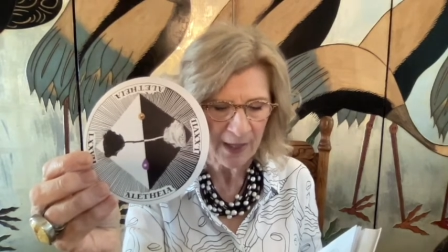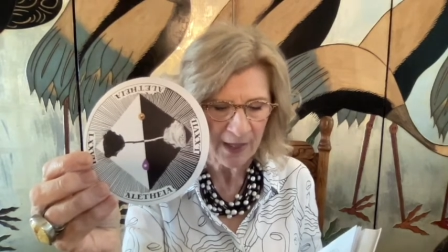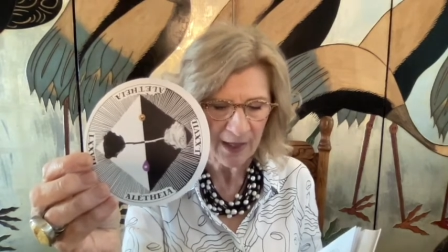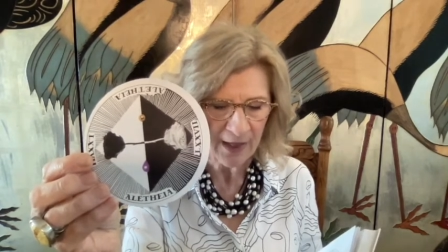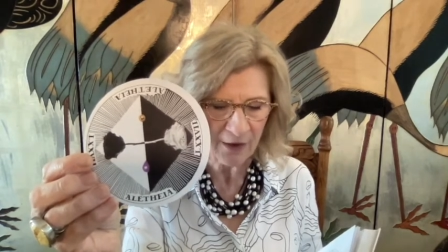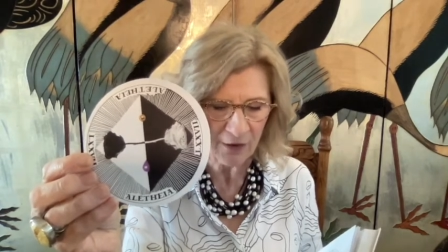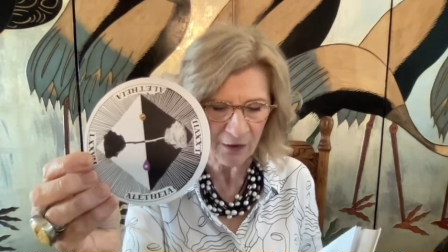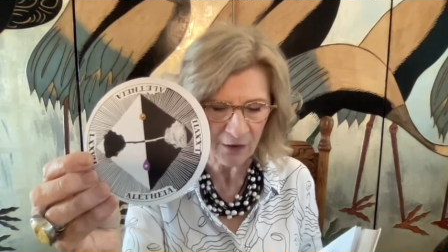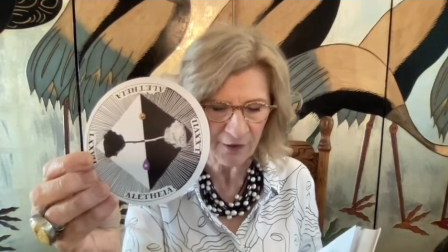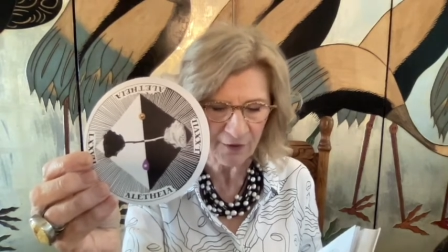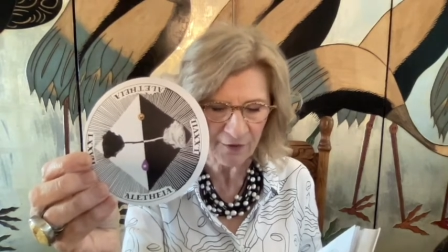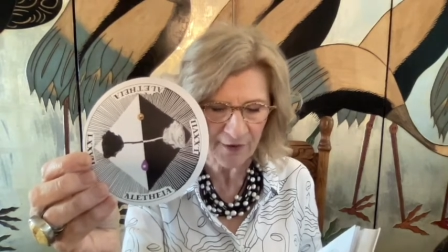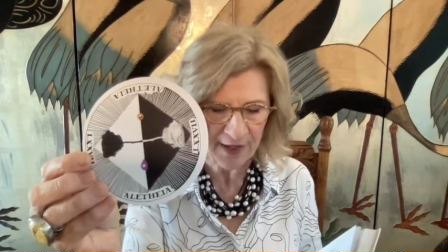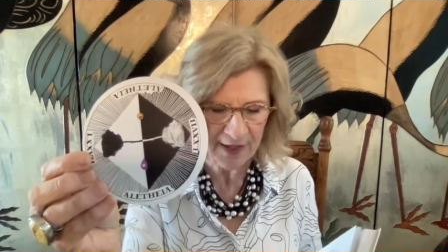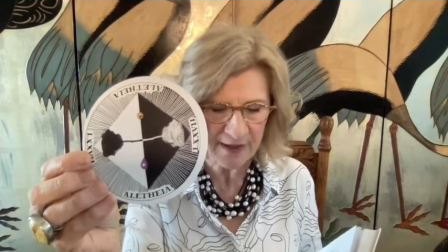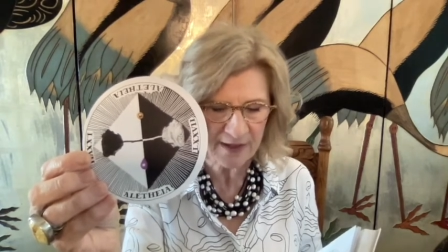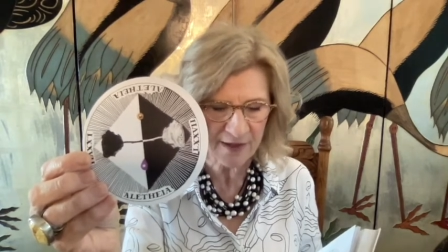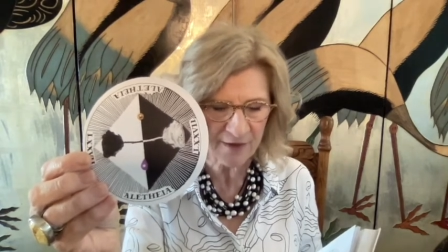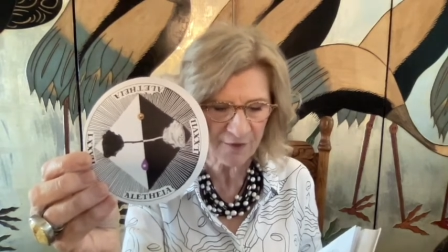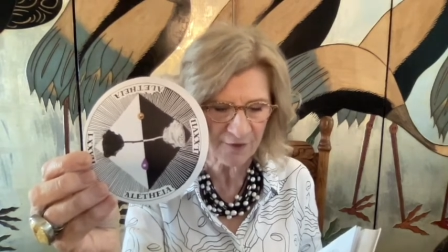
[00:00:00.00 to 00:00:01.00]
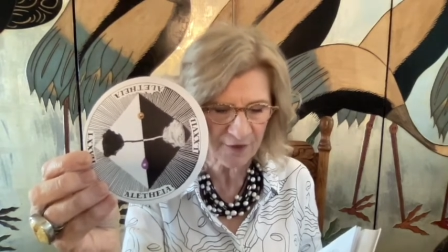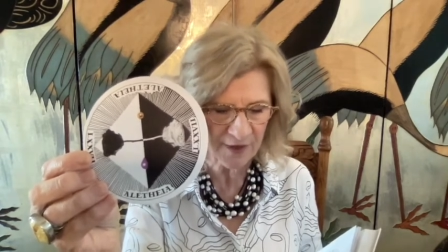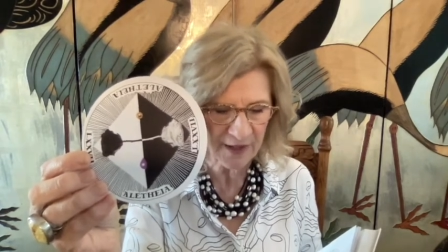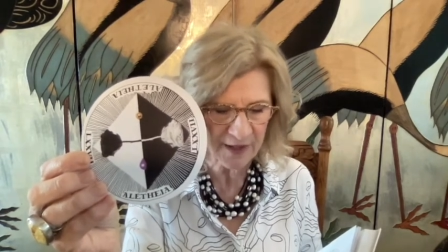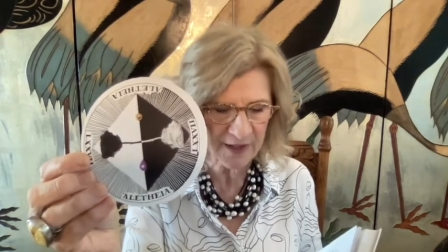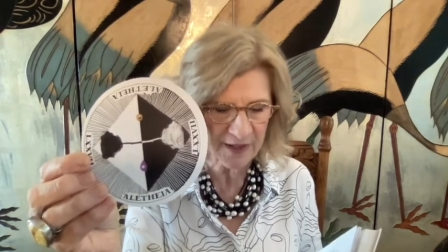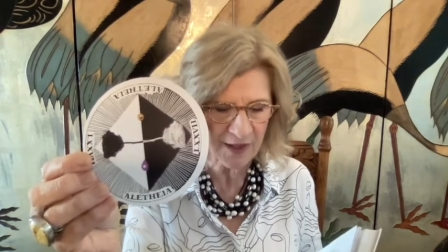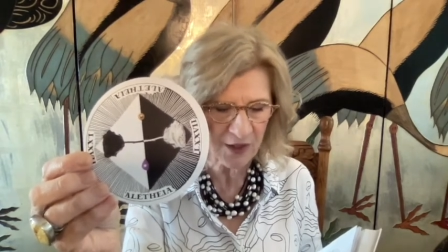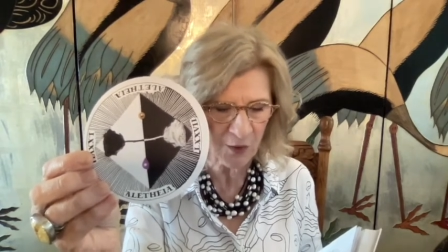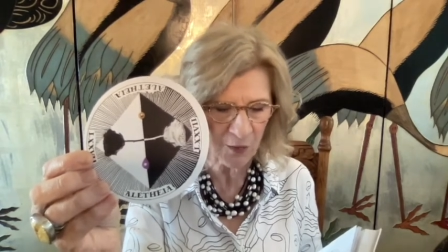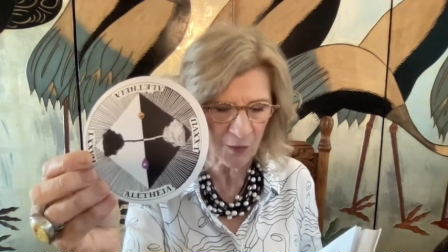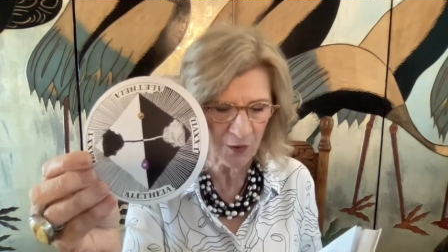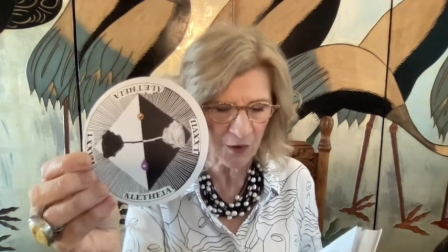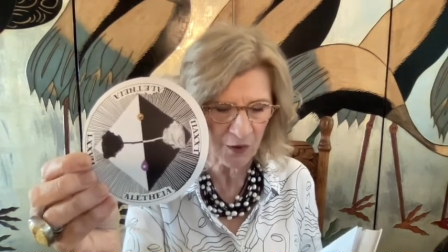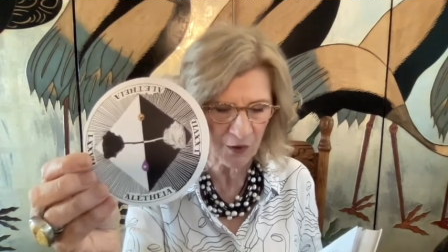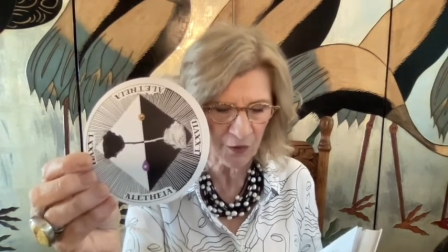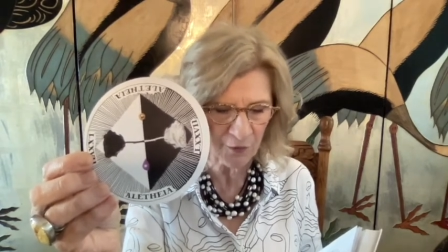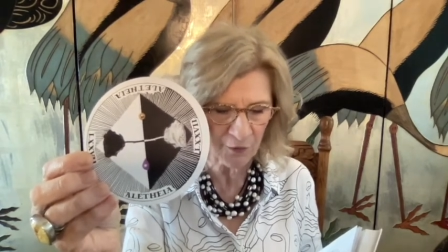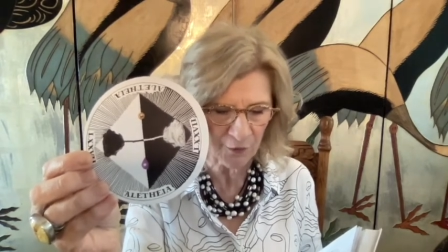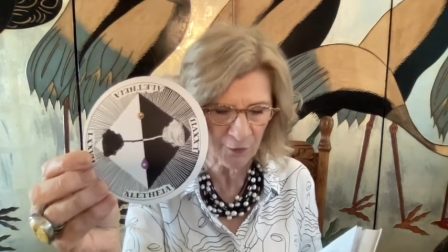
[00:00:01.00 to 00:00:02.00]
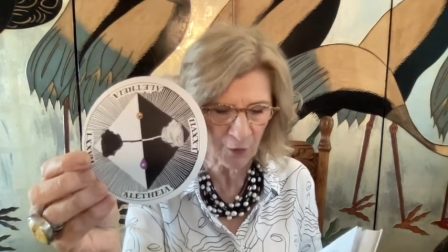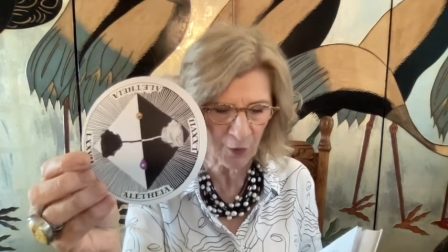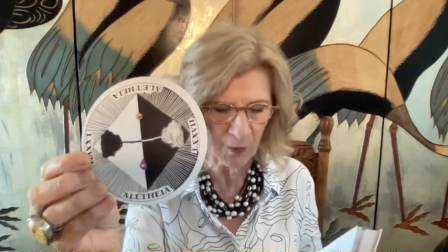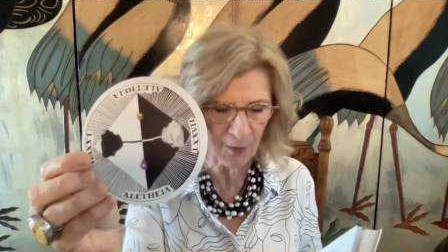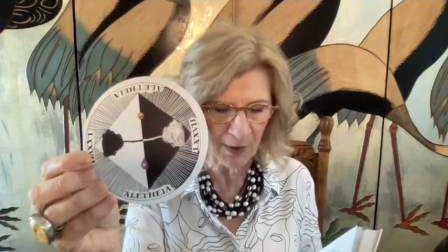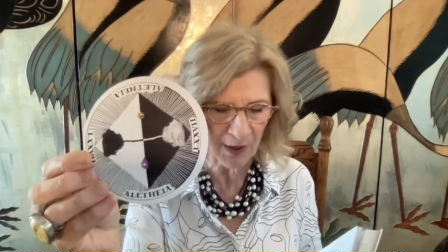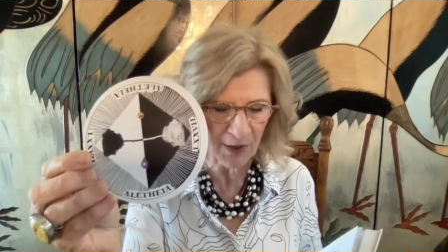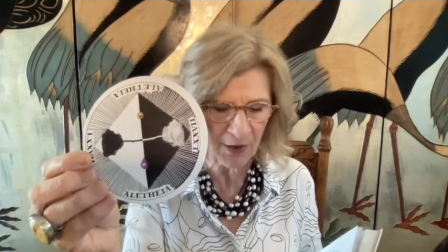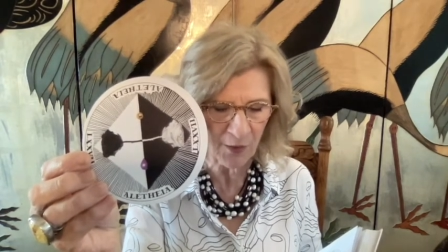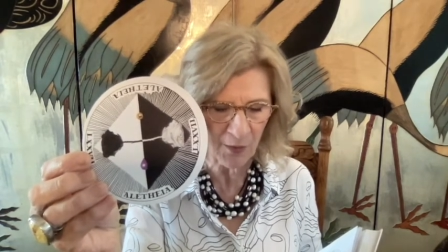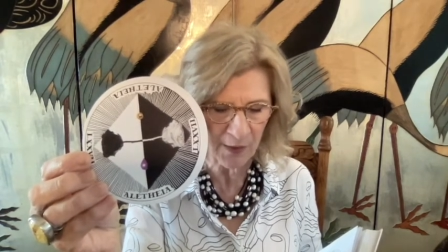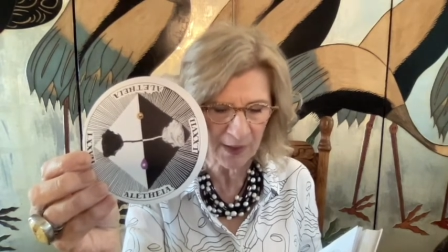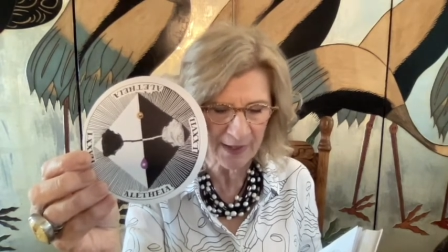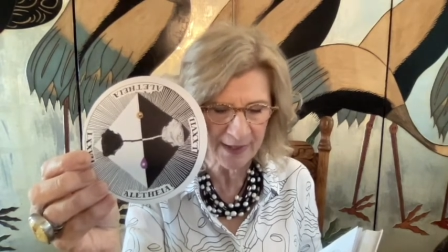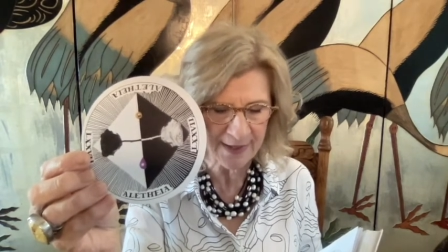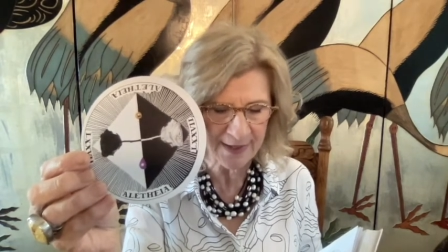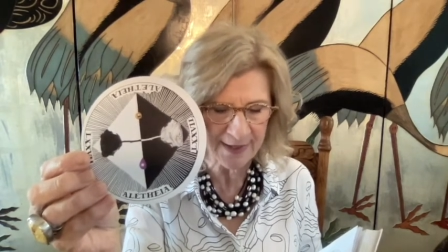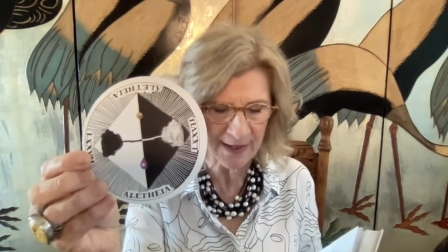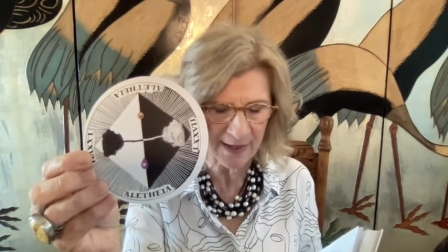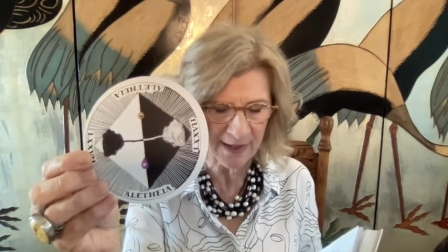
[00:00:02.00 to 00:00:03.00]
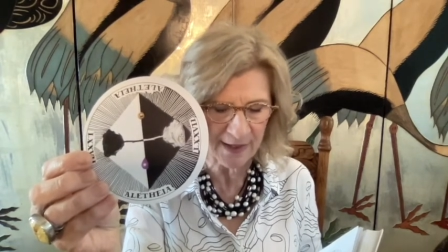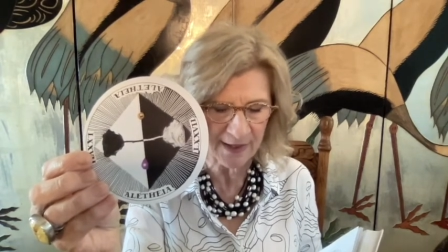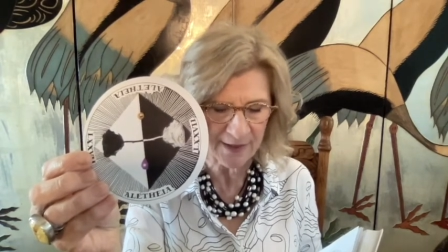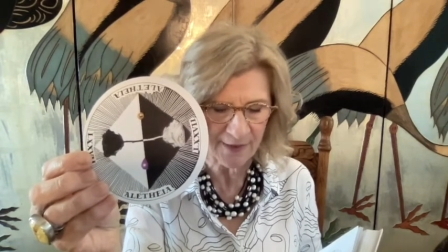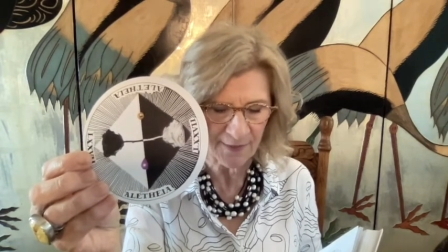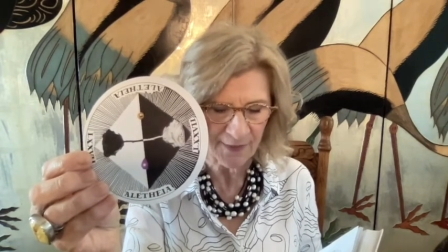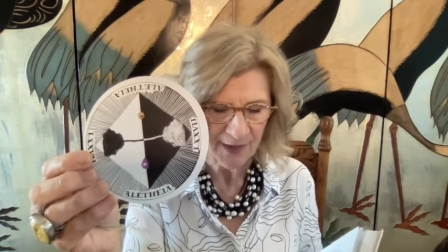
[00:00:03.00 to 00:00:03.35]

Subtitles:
and all the facts and figures in the world fall by the wayside.